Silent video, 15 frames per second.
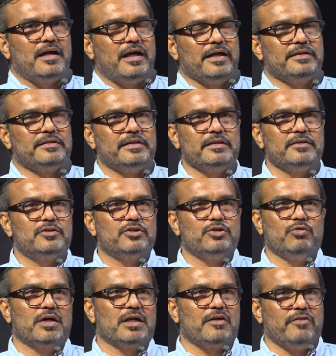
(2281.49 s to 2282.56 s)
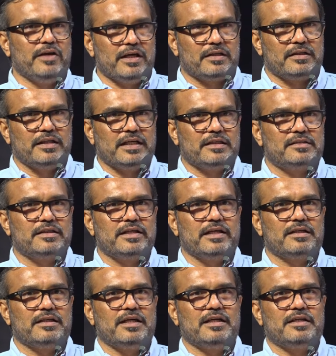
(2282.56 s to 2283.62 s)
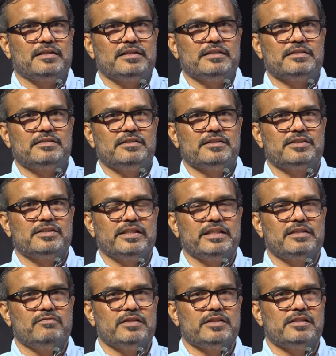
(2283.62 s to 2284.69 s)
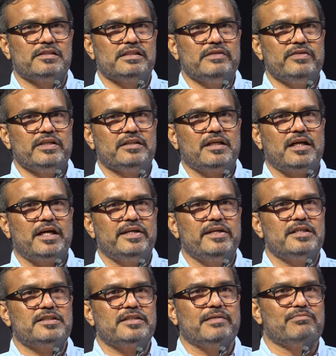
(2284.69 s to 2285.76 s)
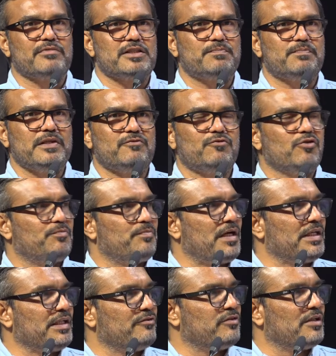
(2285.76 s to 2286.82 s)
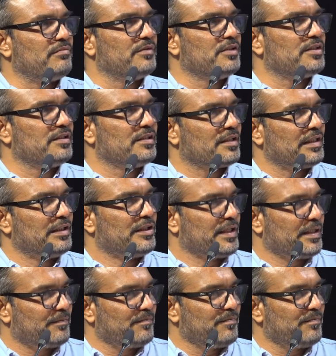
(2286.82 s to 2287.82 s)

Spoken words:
I think you are aware that Kerala is the state which is giving the highest MSP for paddy farmers in the country.